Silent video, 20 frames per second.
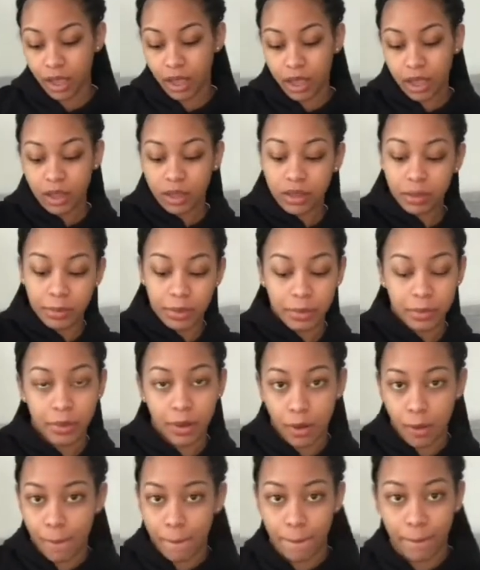Let me
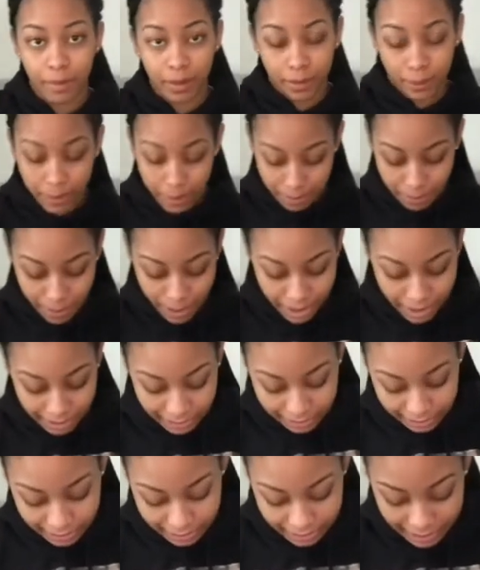get my hand
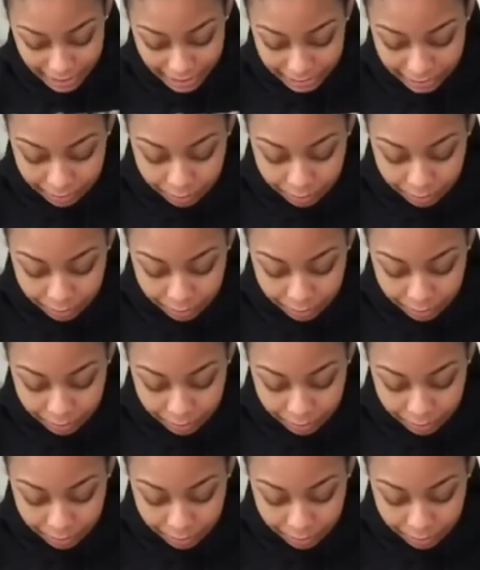sanitizer.